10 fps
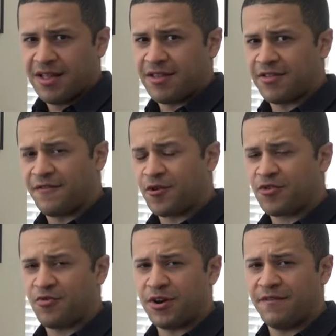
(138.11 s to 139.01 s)
This is the
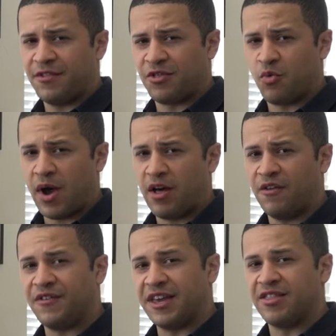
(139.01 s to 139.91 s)
first one of the
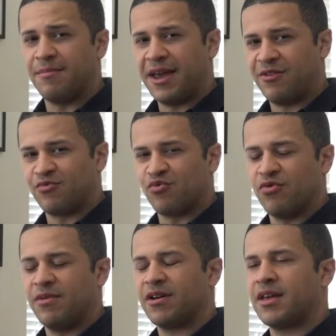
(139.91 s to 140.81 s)
12 in the main
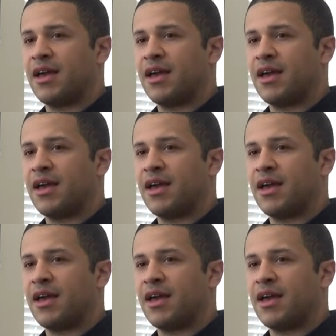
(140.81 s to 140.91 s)
rulebook,